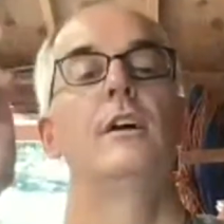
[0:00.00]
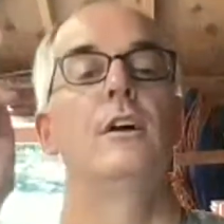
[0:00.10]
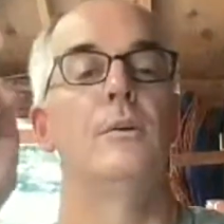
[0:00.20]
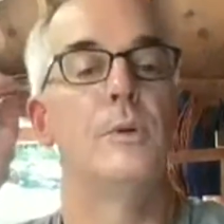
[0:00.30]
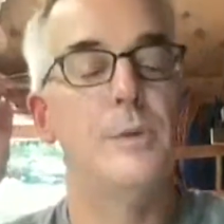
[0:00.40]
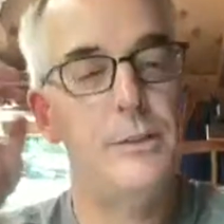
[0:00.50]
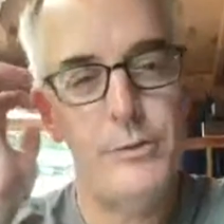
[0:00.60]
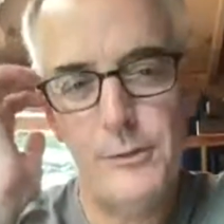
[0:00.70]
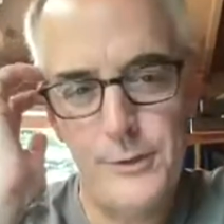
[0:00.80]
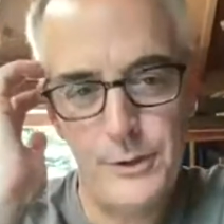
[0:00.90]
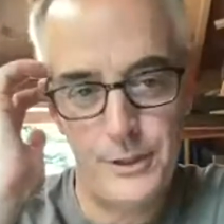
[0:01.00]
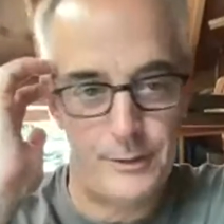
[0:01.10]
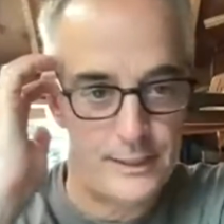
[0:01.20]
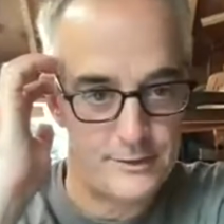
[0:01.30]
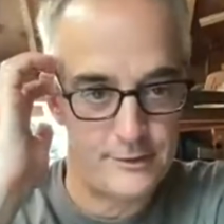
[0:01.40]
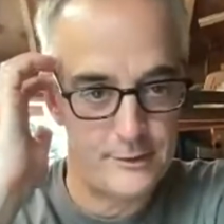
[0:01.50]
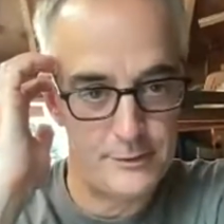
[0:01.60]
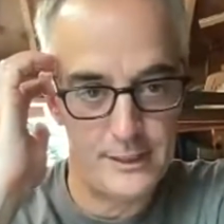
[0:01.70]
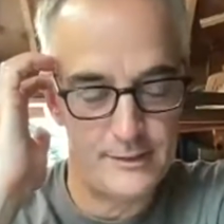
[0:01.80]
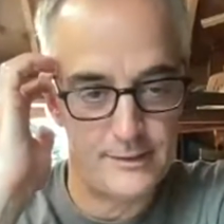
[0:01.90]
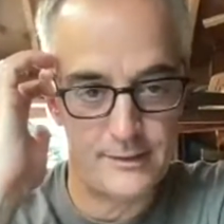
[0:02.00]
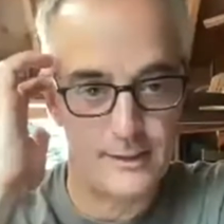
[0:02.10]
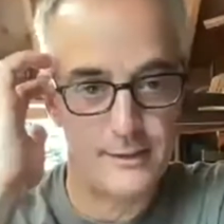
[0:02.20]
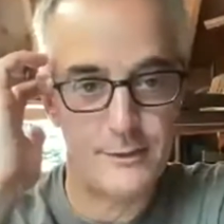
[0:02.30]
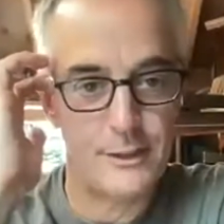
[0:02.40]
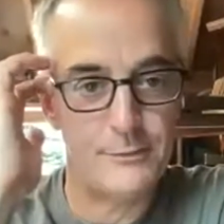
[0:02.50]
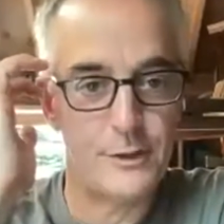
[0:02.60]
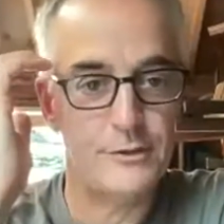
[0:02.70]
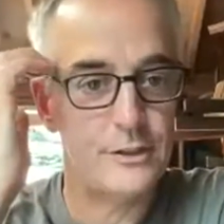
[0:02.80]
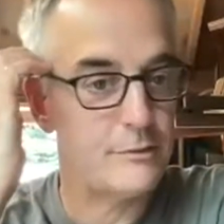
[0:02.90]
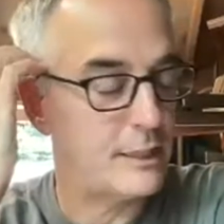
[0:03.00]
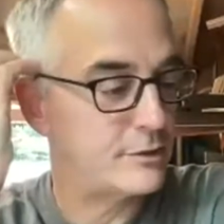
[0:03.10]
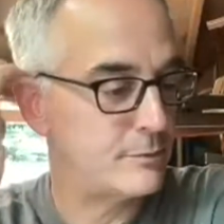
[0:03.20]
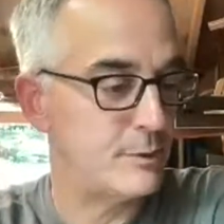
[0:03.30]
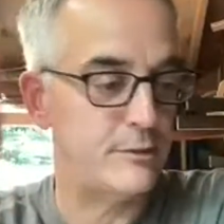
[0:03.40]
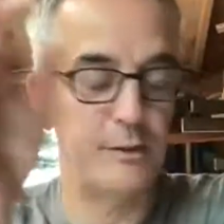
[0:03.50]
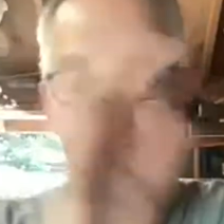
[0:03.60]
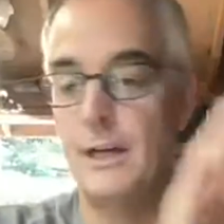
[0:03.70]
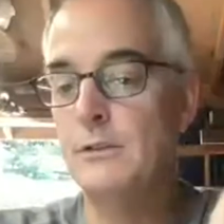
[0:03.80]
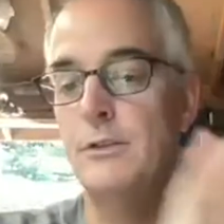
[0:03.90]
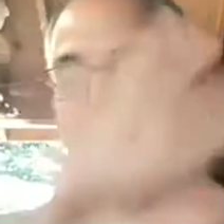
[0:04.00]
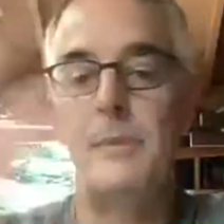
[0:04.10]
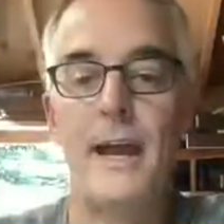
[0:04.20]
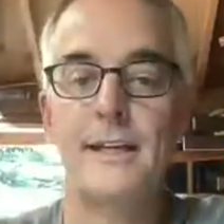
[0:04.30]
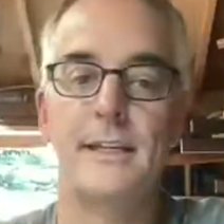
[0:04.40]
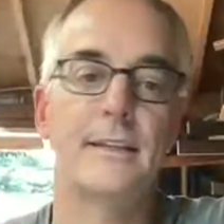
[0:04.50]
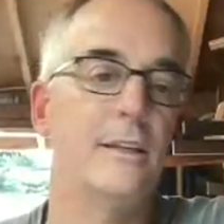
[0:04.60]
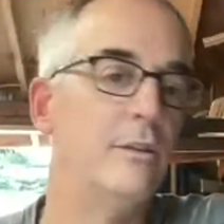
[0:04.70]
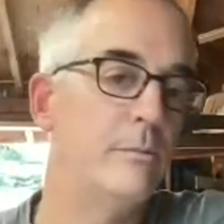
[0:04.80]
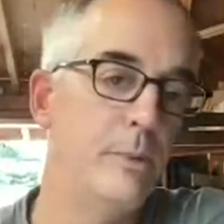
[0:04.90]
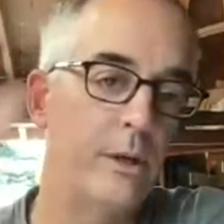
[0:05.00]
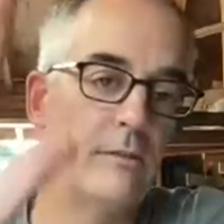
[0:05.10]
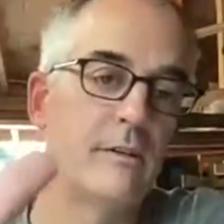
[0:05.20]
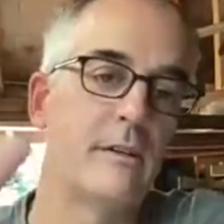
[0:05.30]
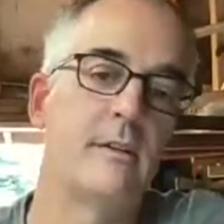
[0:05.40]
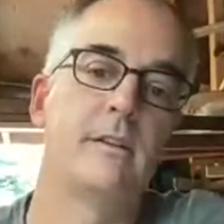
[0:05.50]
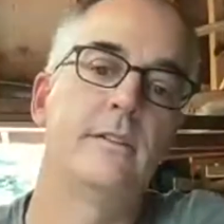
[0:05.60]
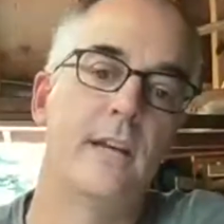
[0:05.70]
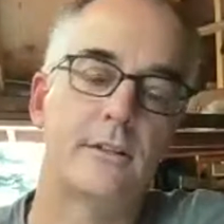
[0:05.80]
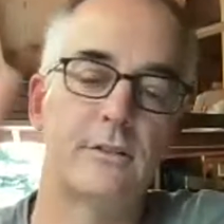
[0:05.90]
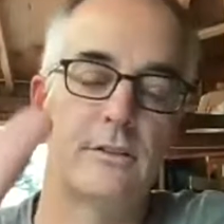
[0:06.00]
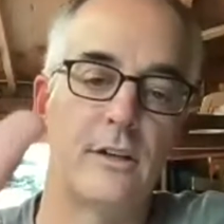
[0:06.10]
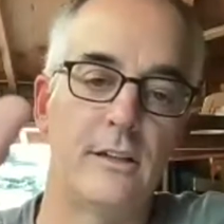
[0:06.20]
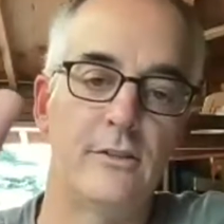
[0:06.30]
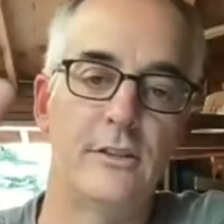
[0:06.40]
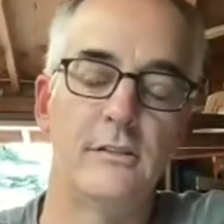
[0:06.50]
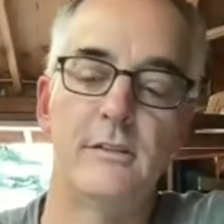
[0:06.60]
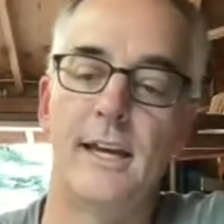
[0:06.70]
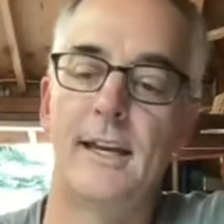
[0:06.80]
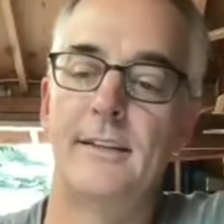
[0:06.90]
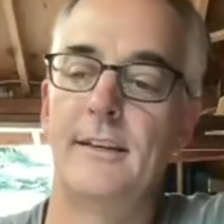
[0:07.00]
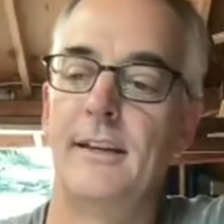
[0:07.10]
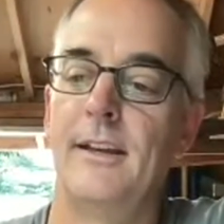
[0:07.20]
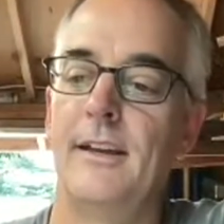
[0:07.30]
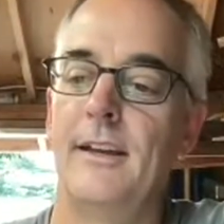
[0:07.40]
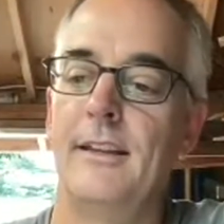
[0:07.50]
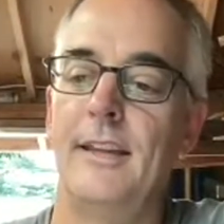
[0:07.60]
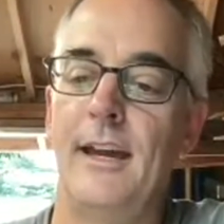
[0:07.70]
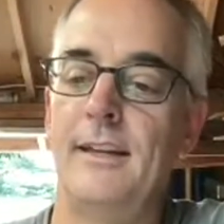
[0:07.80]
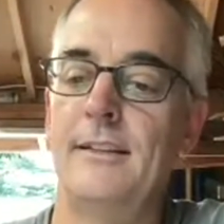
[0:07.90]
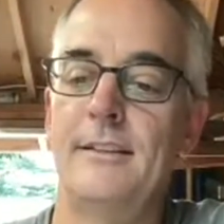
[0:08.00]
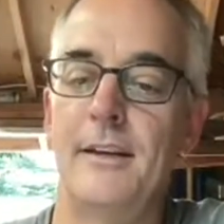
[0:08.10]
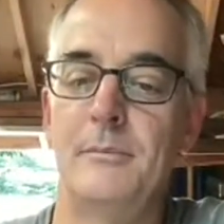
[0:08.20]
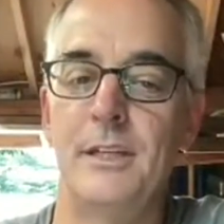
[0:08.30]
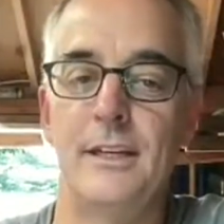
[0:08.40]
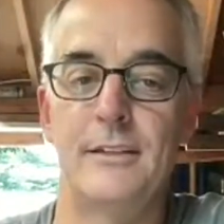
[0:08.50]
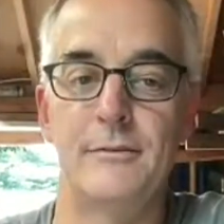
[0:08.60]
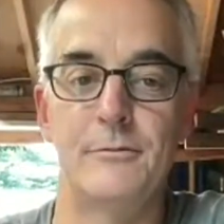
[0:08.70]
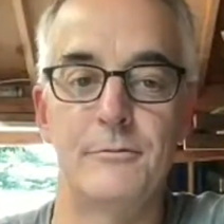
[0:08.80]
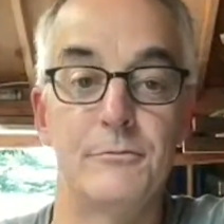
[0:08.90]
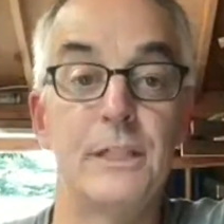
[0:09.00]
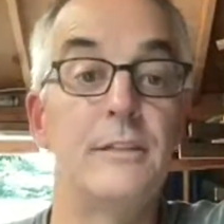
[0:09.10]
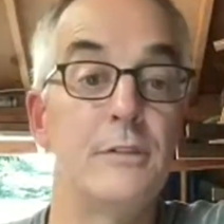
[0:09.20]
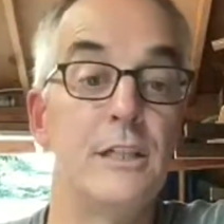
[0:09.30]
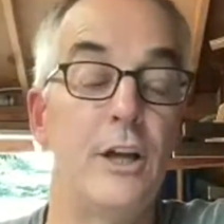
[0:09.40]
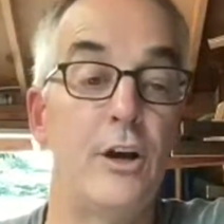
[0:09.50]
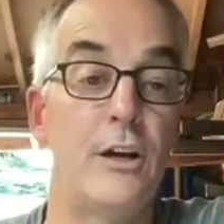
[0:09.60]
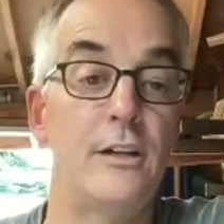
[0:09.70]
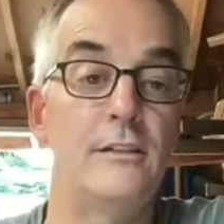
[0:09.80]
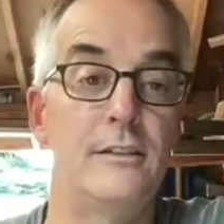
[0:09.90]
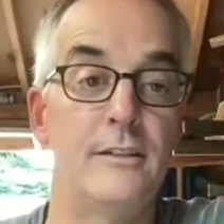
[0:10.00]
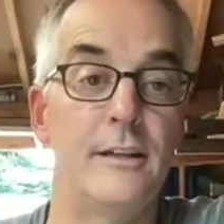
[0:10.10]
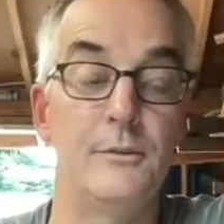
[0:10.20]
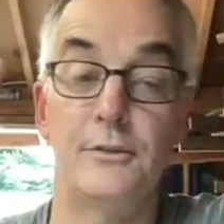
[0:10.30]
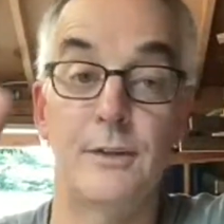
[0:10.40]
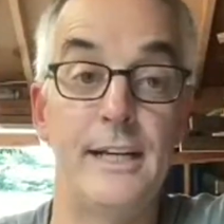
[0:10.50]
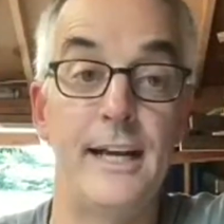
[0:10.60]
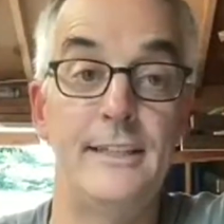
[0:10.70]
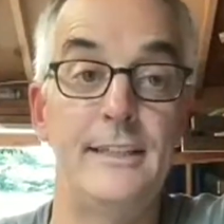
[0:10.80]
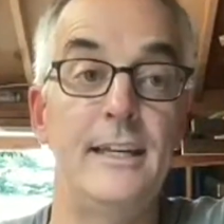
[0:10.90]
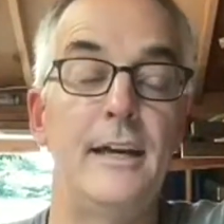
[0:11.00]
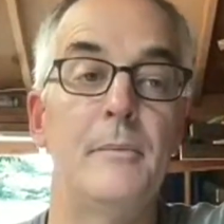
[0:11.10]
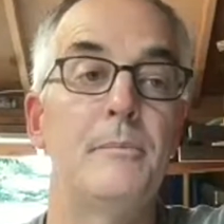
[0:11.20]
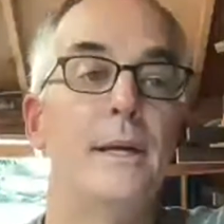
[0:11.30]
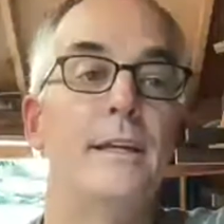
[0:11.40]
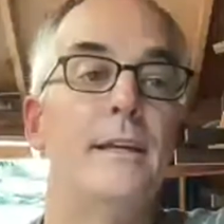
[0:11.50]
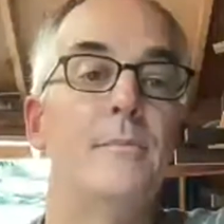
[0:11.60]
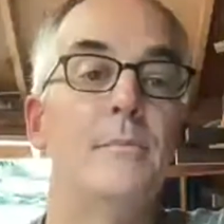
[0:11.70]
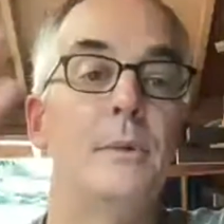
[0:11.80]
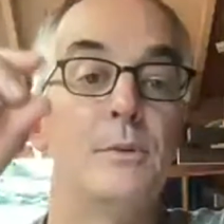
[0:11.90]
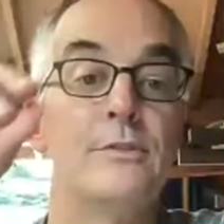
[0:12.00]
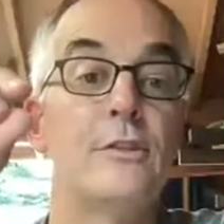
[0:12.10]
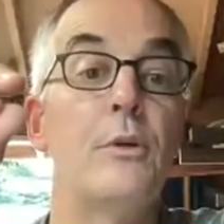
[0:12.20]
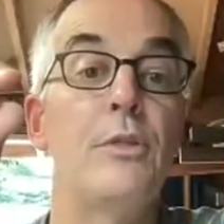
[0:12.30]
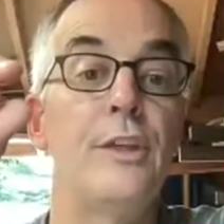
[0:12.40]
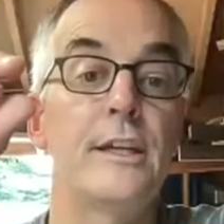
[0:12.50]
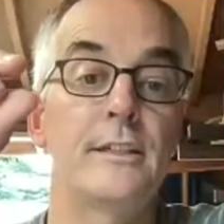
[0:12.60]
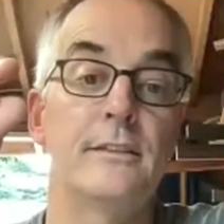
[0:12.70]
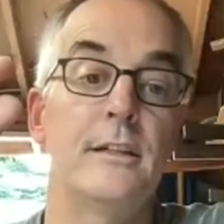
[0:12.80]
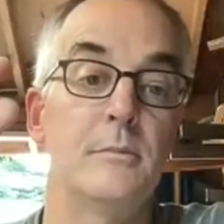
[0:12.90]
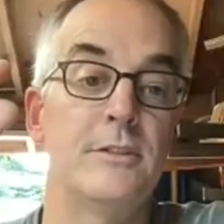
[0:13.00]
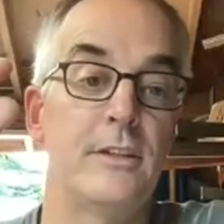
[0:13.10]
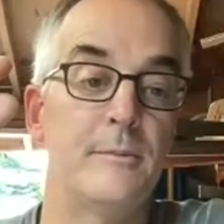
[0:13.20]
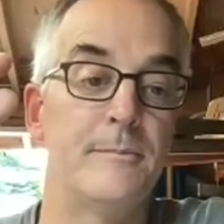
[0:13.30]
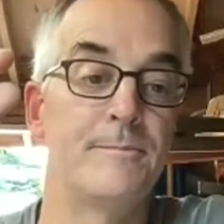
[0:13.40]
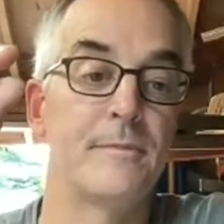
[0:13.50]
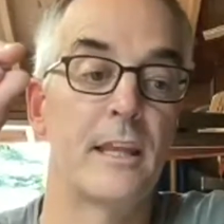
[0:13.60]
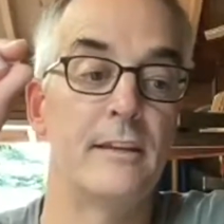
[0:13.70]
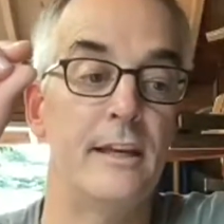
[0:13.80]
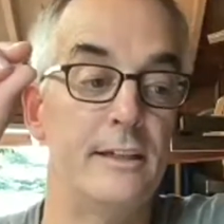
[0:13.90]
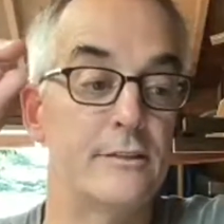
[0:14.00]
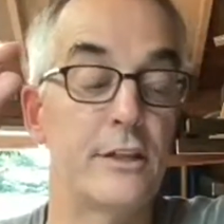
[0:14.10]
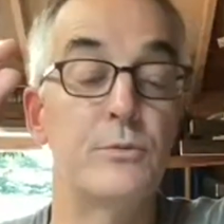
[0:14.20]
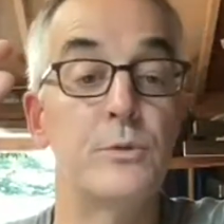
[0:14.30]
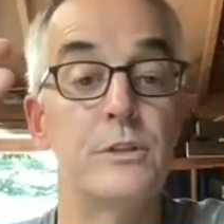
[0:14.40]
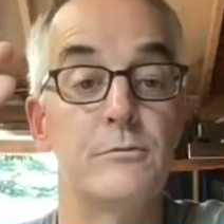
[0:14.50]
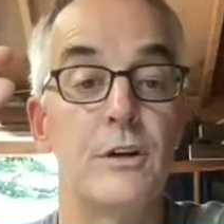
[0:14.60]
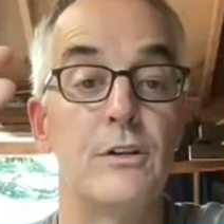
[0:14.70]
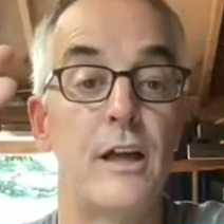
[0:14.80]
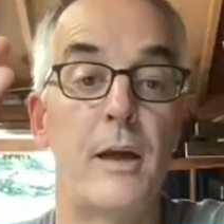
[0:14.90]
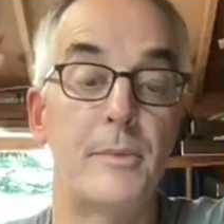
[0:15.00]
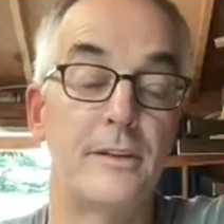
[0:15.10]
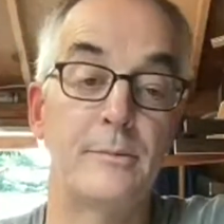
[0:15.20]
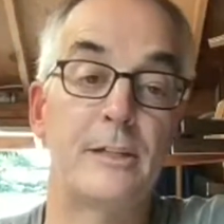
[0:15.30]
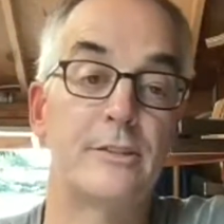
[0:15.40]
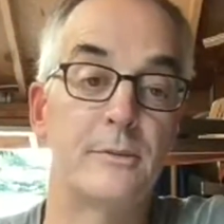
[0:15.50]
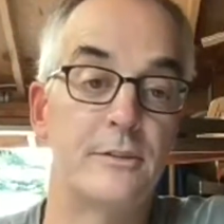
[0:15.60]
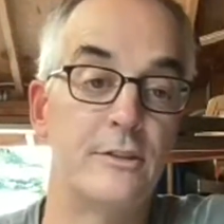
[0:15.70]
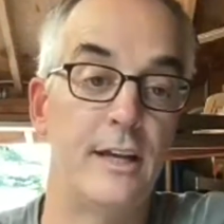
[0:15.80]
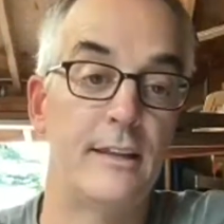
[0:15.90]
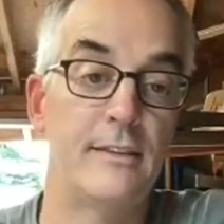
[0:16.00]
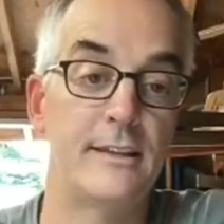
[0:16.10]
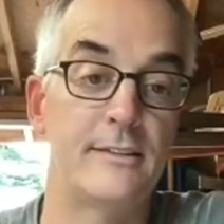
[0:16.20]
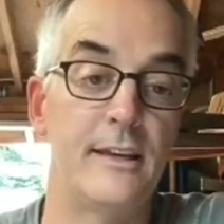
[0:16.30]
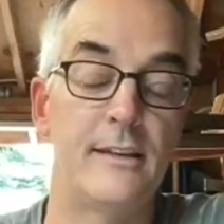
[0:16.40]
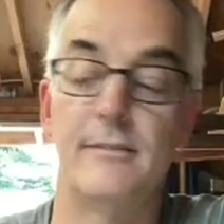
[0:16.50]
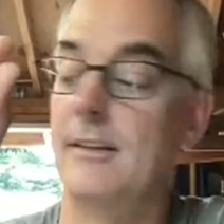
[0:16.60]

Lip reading: we went through a few iterations of this. And the very first iteration was a Velcro backing that you'd put sections onto. And that ended up being really, really hard. It was a great idea, but it was so thick and cumbersome that it just wouldn't roll up, especially once you had things in.